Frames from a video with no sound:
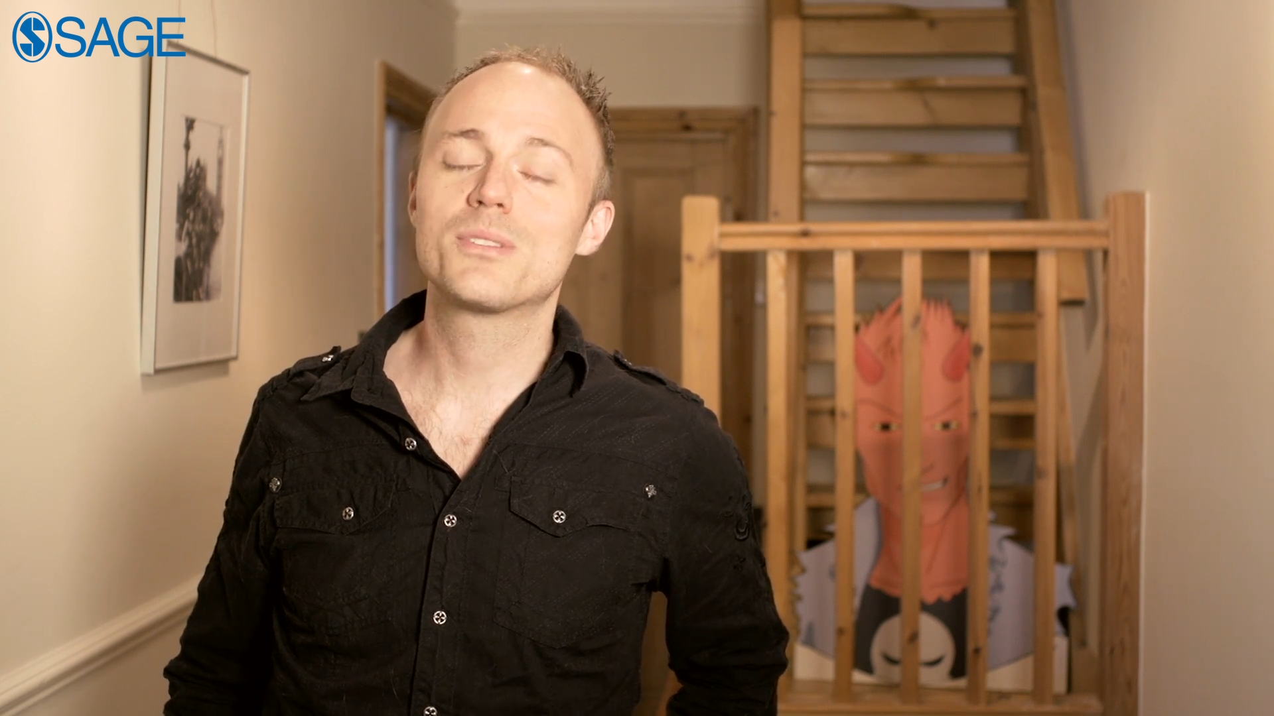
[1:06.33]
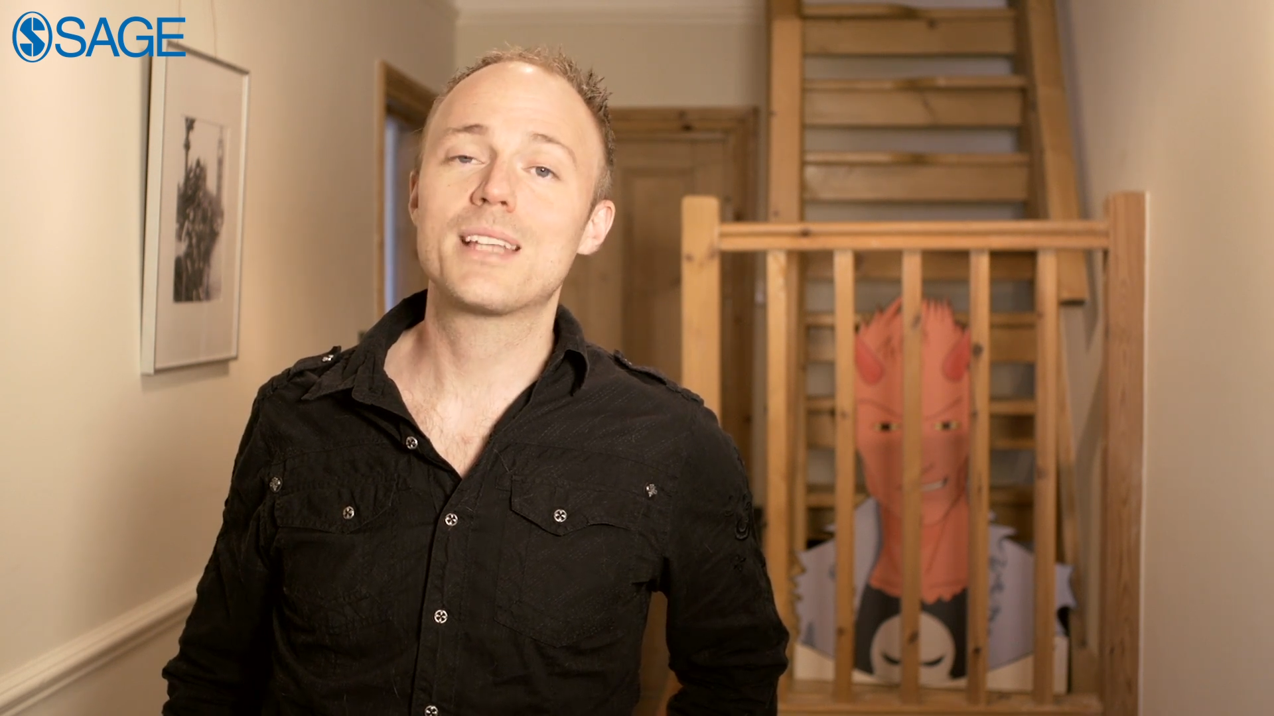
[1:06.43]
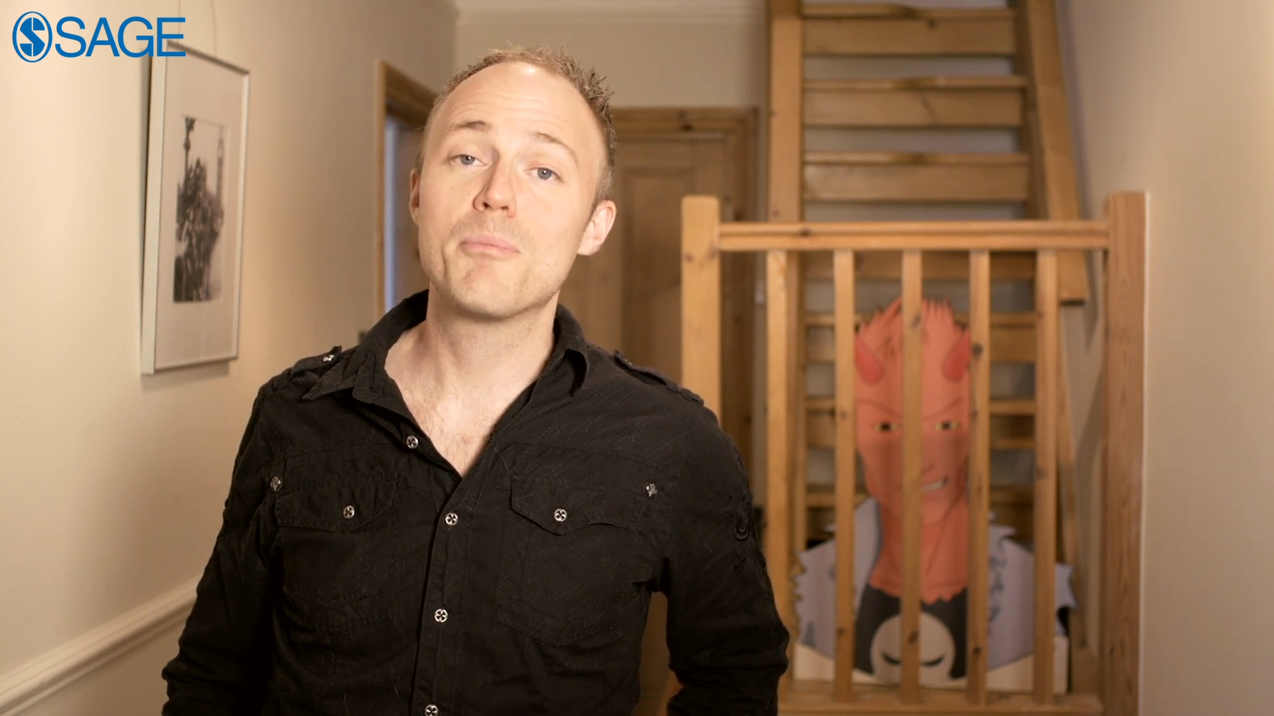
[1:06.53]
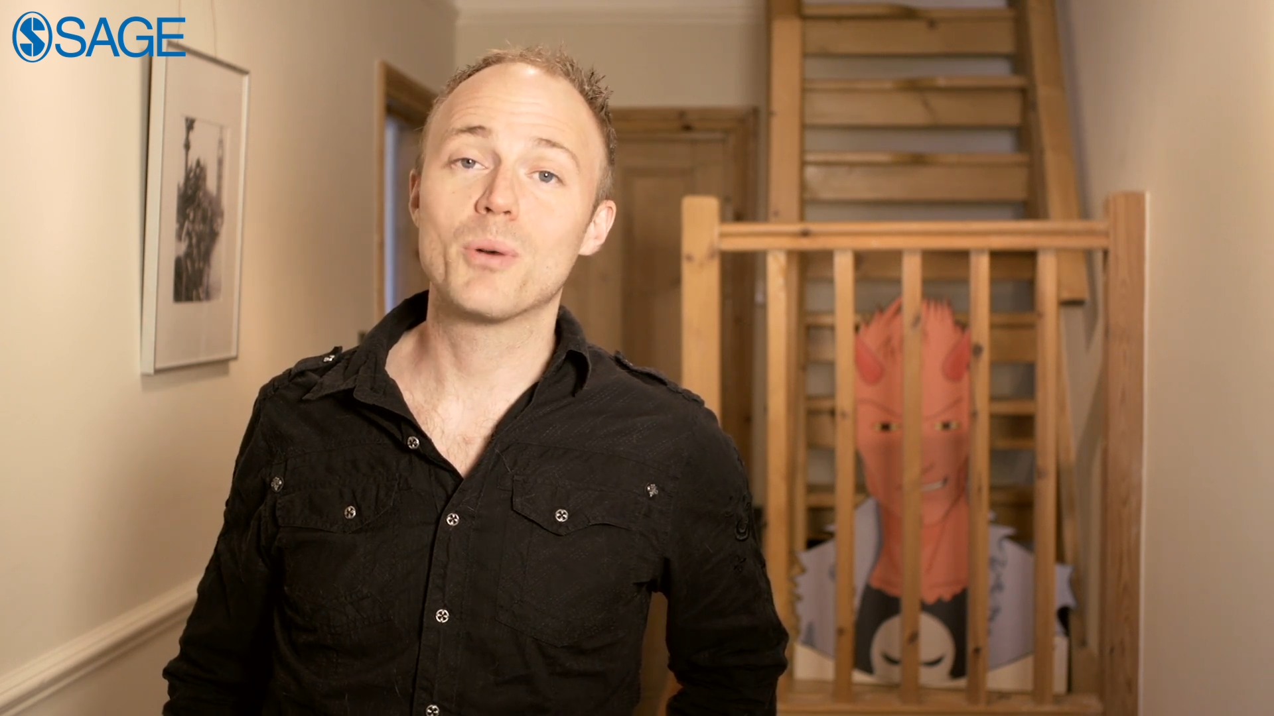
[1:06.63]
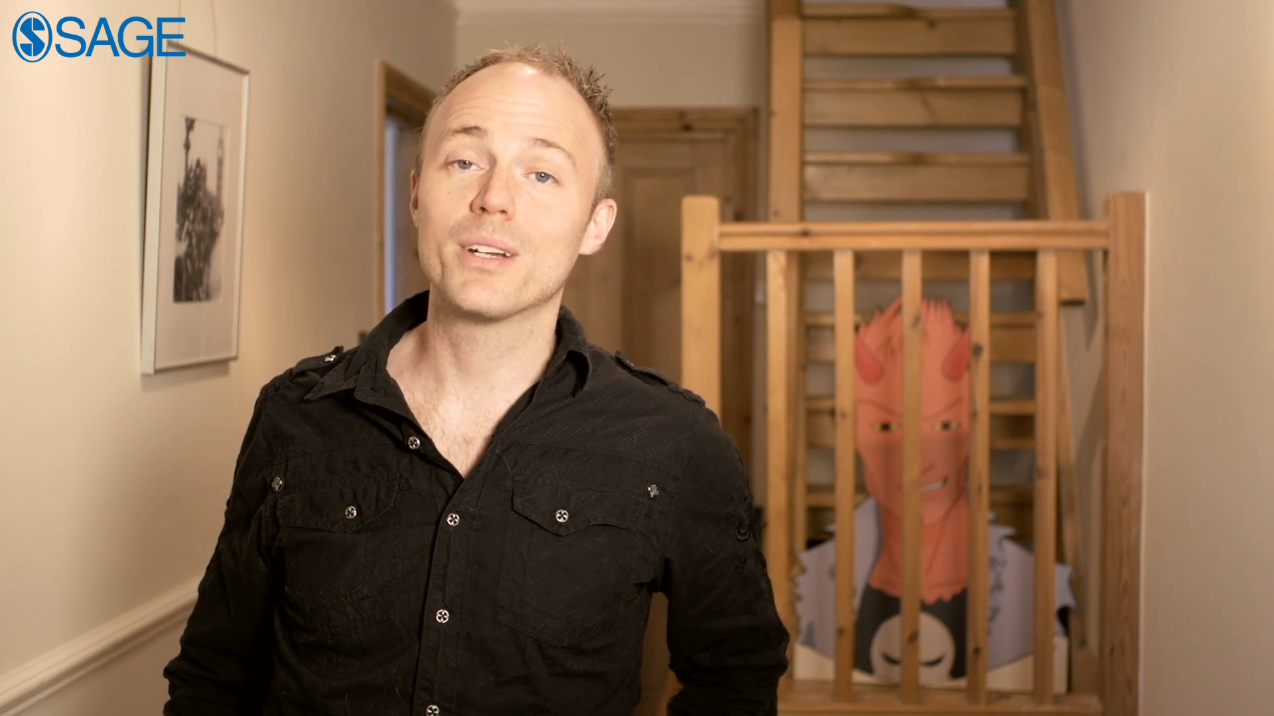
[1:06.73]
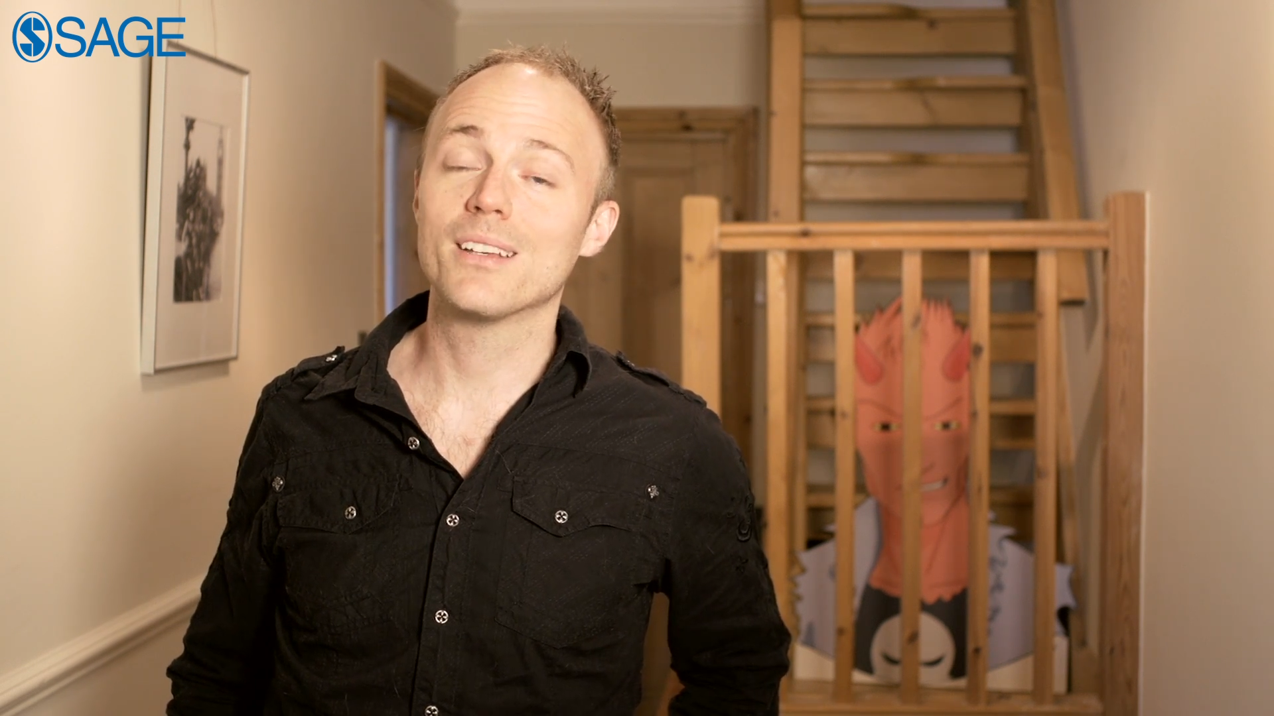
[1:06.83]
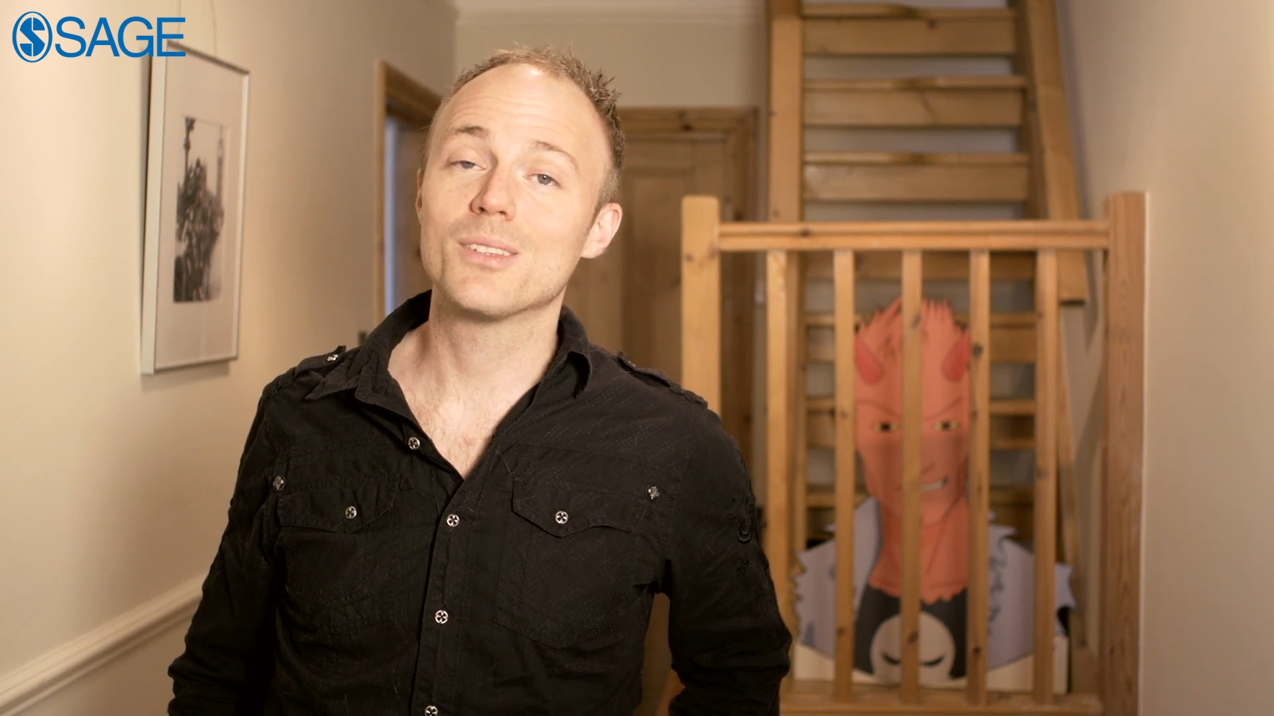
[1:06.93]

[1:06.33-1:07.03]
stamp on it,